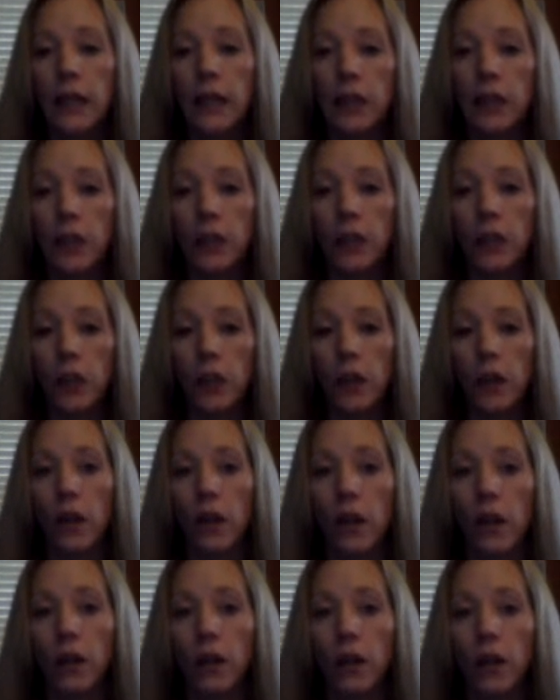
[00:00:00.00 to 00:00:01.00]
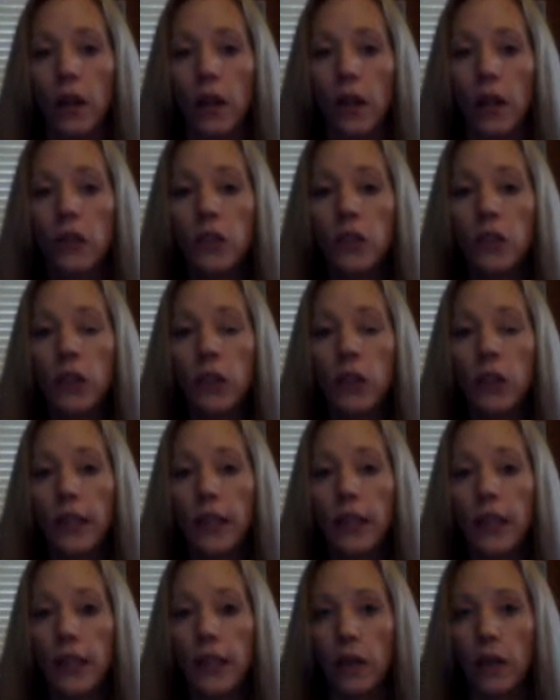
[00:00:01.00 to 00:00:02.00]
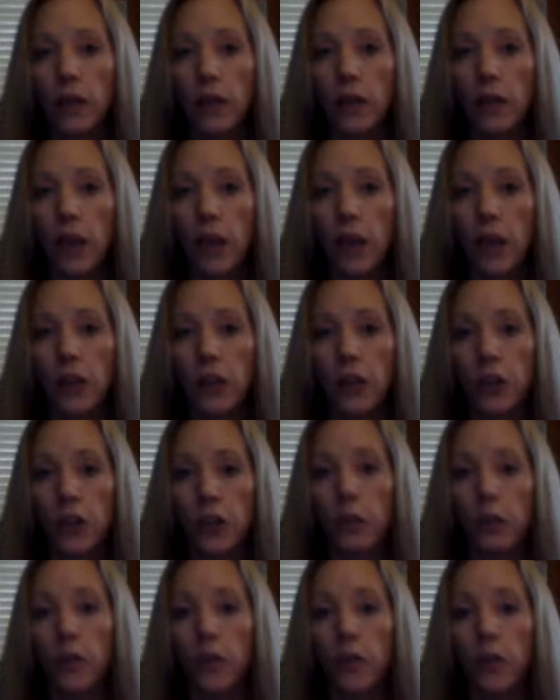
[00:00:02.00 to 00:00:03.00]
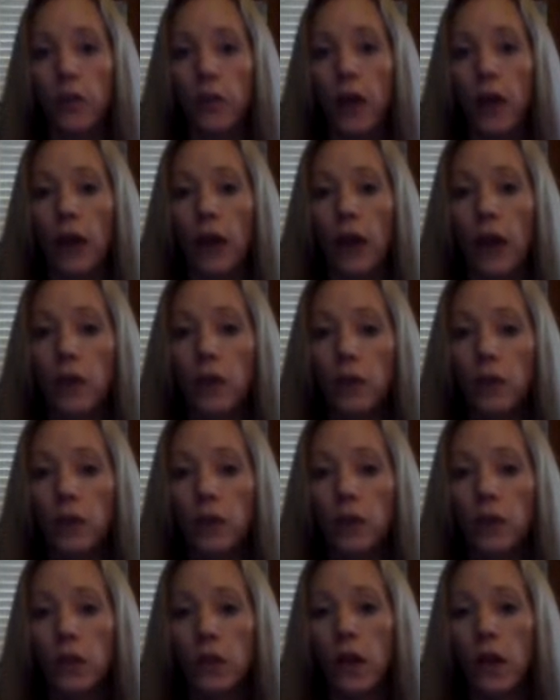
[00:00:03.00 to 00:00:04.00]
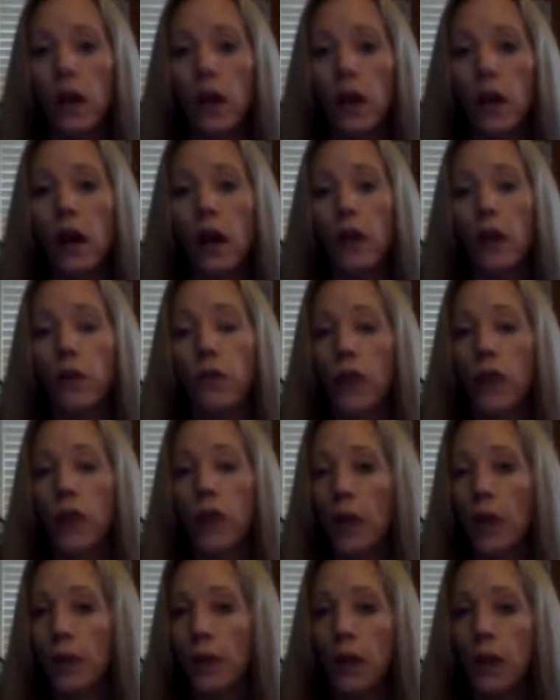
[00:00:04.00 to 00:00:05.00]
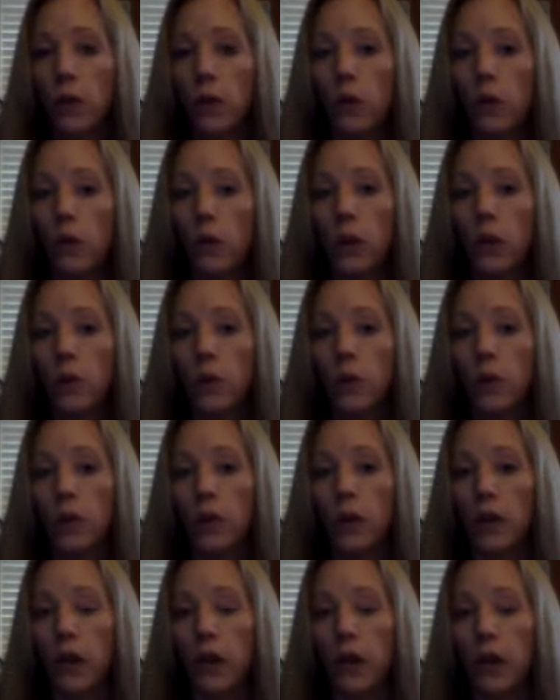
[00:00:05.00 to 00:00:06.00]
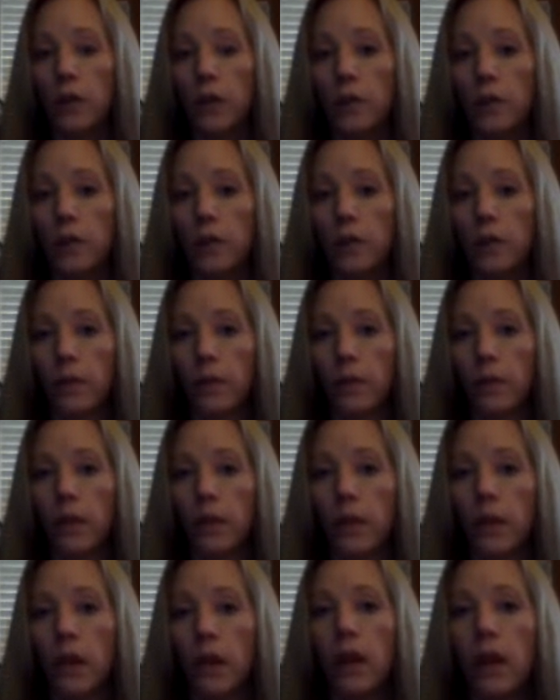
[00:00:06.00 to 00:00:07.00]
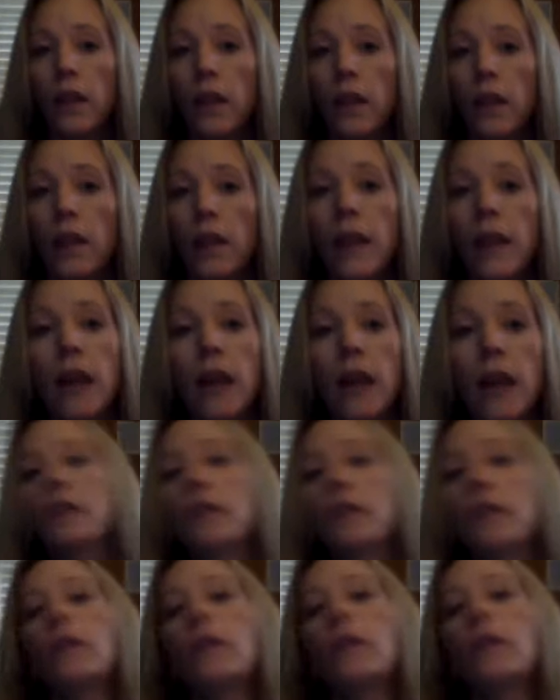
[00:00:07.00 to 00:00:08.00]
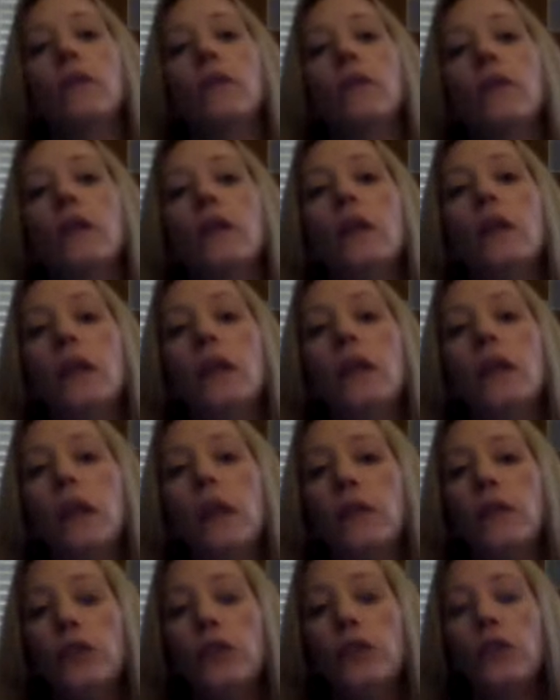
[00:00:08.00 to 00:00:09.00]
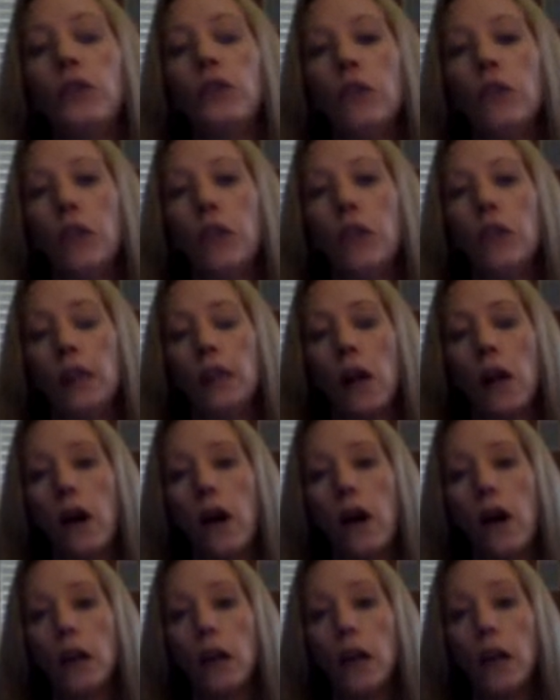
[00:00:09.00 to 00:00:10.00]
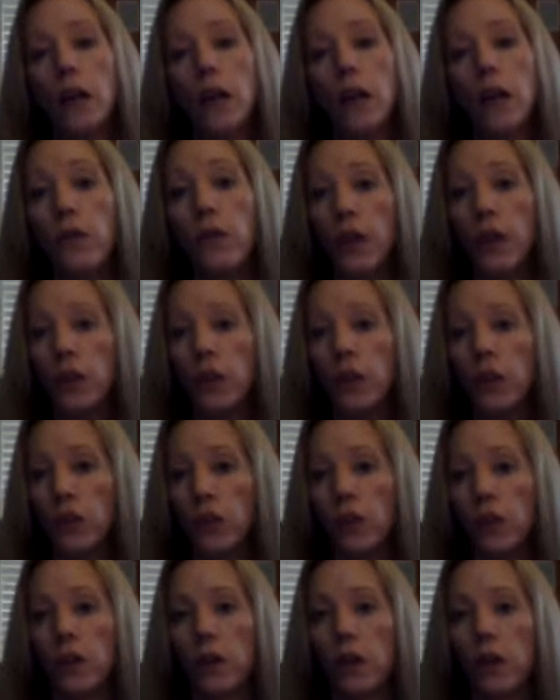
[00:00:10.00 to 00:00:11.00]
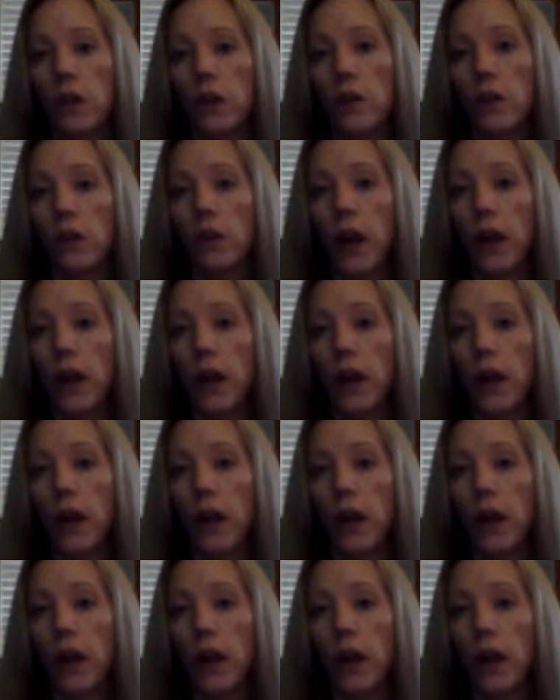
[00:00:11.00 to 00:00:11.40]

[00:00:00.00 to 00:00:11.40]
In addition, there is no identification with the values of family or community. The next level, level 2, is called conventional